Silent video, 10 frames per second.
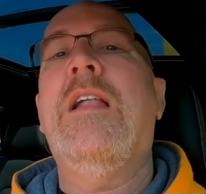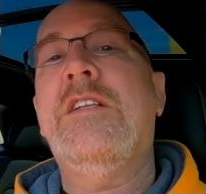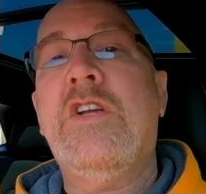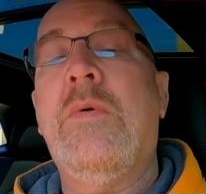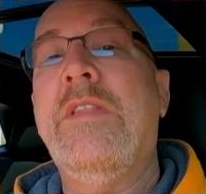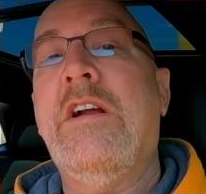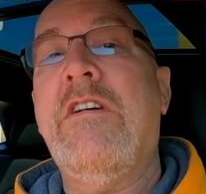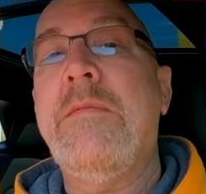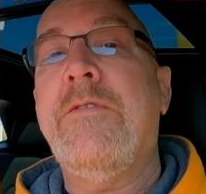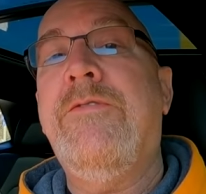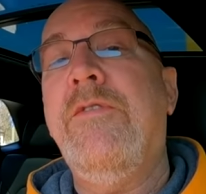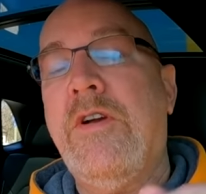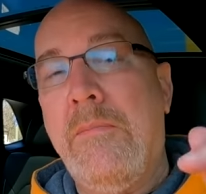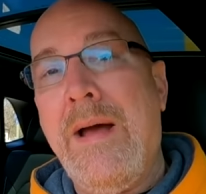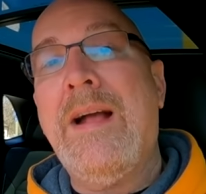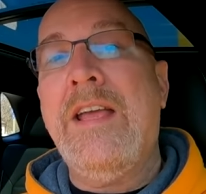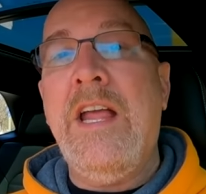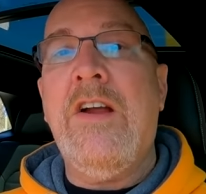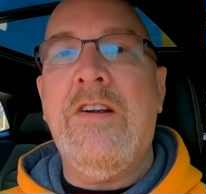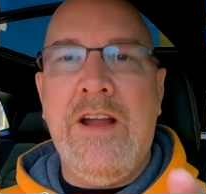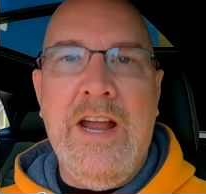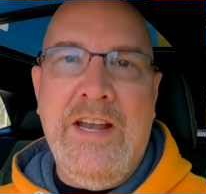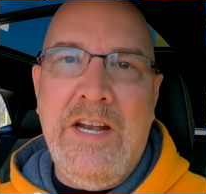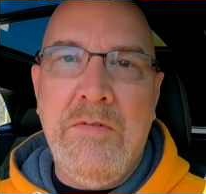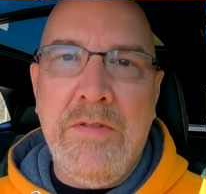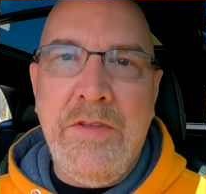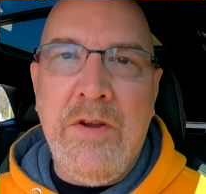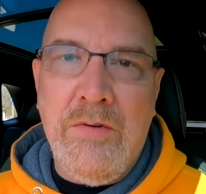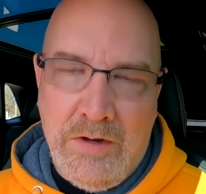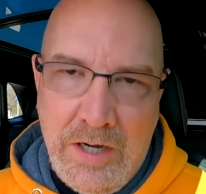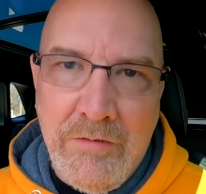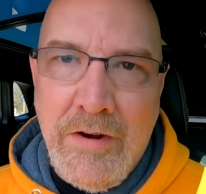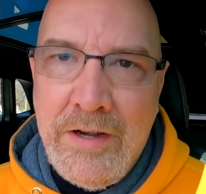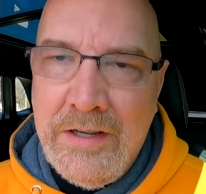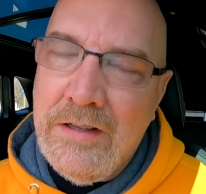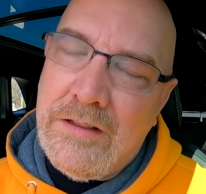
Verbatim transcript: Let's go in there, grab the food, come back here, and eat it with you. Are you ready?